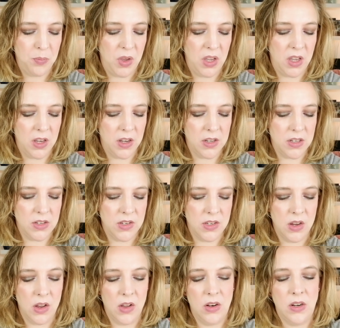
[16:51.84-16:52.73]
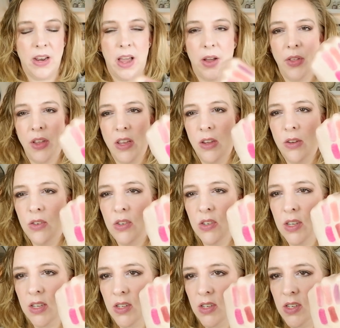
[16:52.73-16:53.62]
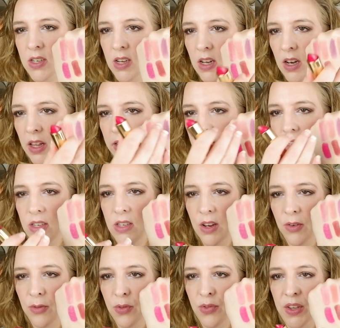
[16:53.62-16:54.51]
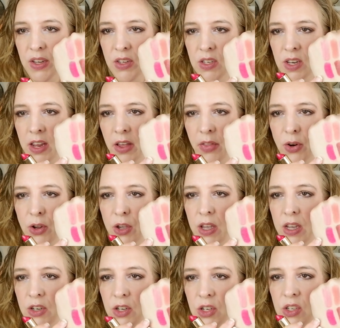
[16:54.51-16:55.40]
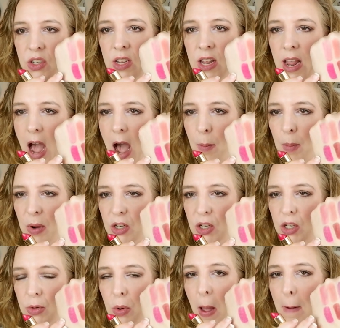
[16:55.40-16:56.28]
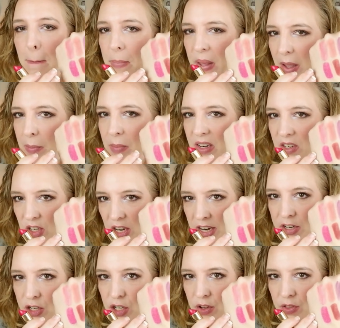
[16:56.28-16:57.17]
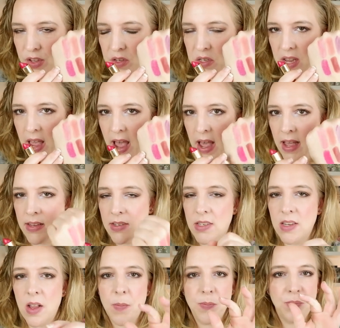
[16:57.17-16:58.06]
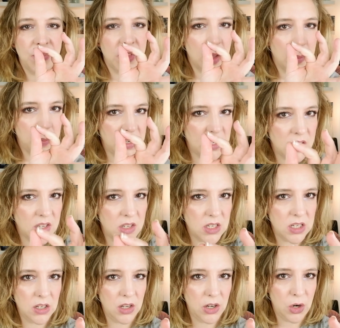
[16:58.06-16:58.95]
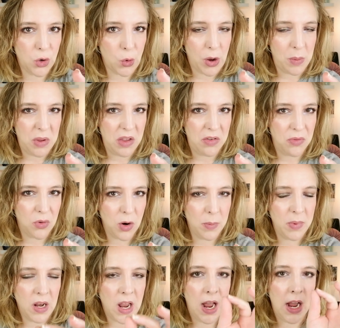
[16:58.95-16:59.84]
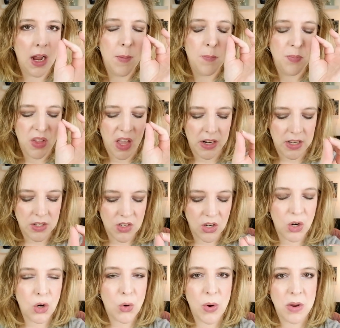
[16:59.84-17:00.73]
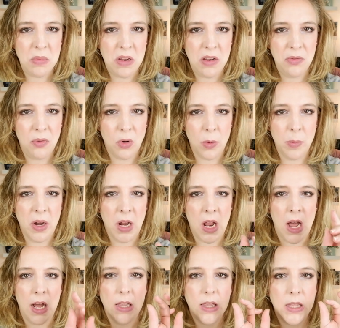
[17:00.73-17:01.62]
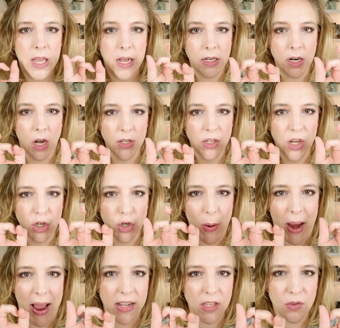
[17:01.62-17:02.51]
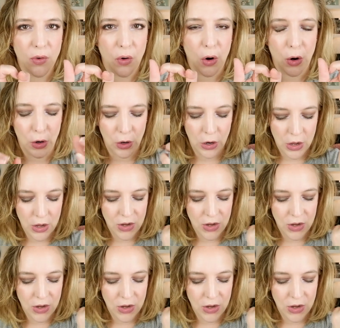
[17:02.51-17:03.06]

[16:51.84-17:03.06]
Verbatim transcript: because now that you can see like these different things together, you can just see how much pigmentation this has. But it's still a creamy formula, and it's a creamy formula that doesn't transfer.